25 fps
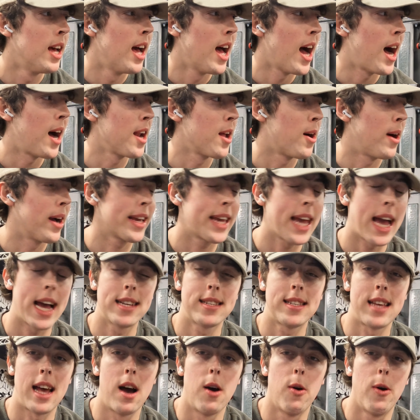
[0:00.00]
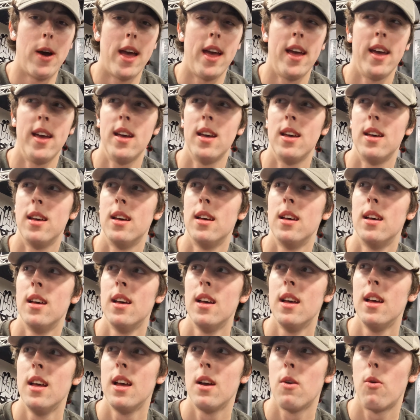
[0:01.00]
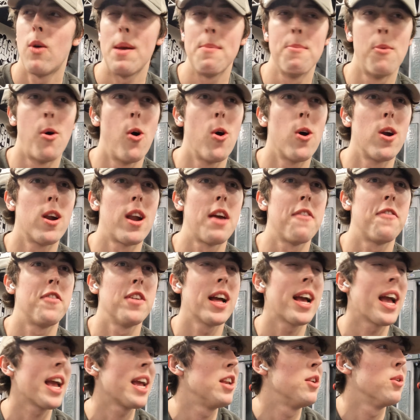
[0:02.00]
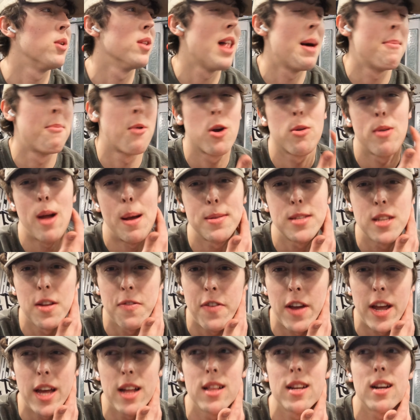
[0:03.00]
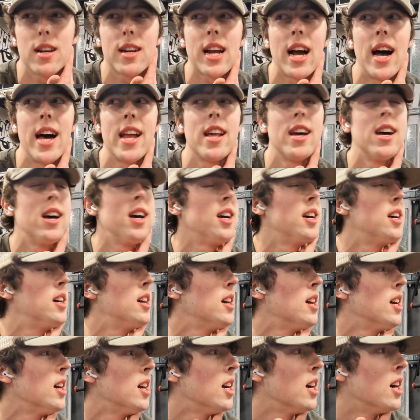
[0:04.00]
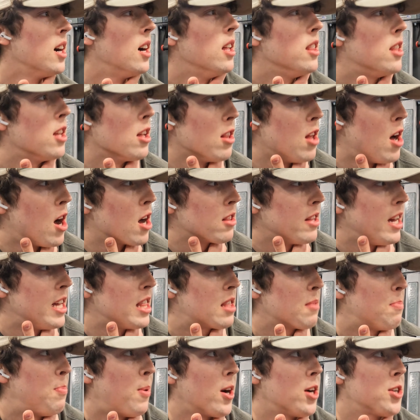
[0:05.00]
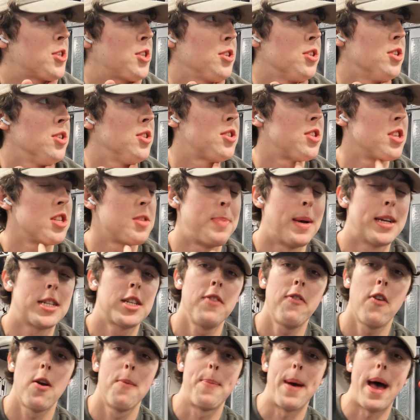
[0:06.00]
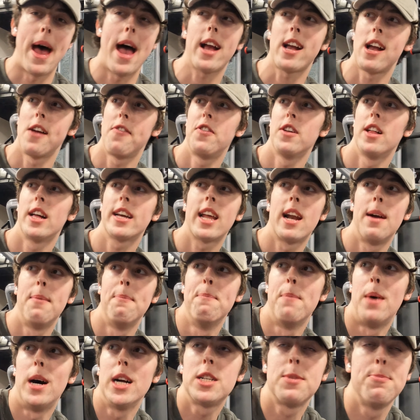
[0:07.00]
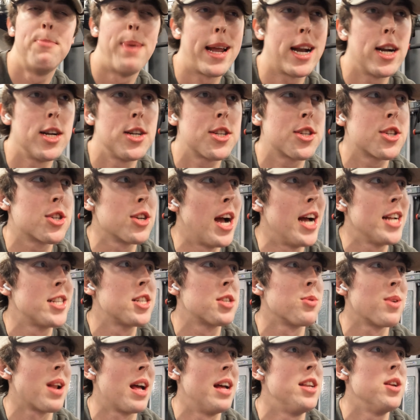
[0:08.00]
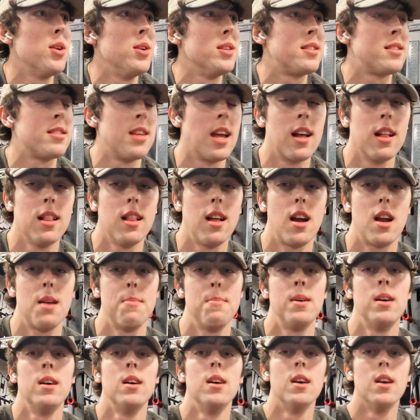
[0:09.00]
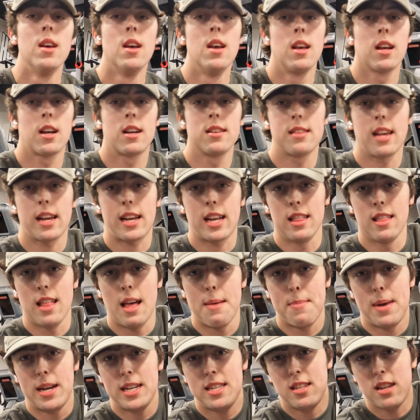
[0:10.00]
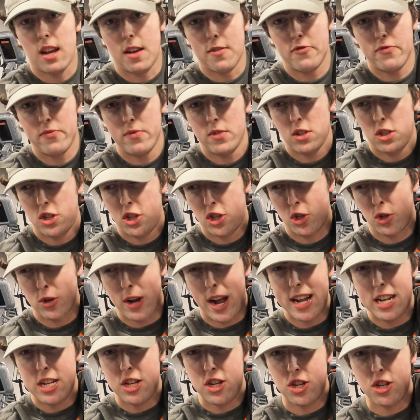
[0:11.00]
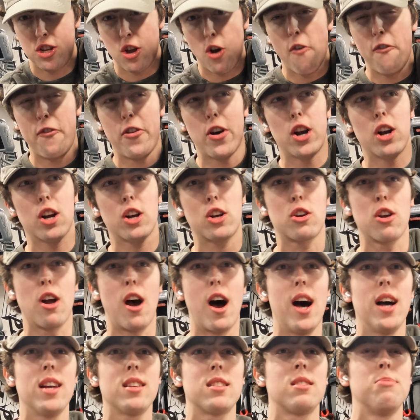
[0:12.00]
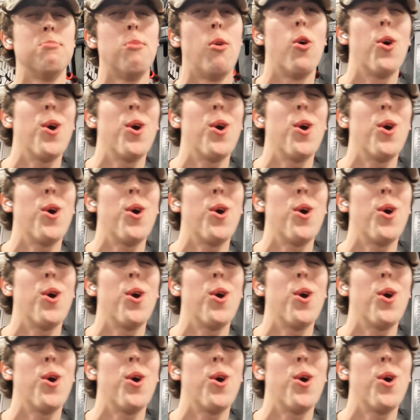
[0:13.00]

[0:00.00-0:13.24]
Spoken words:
don't know, I gas out way more, and I feel like I can do a lot more reps to failure, kind of. The long length partials, especially for back, I feel I get a much better stretch when I do it single arm, because I can let myself stretch so far across